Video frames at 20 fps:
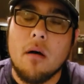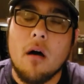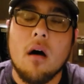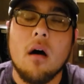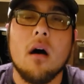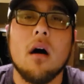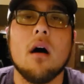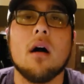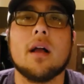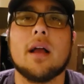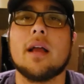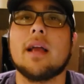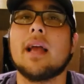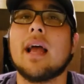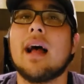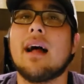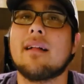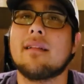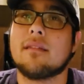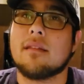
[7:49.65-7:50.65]
Pong and
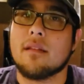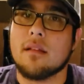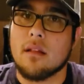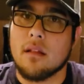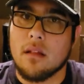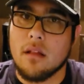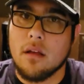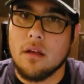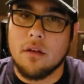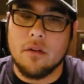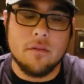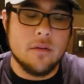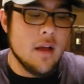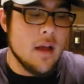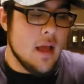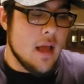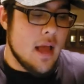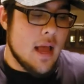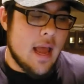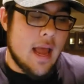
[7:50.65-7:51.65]
Cat to the Louvre,
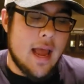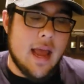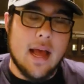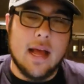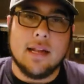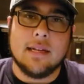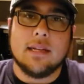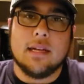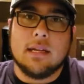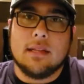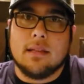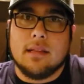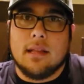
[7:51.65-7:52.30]
and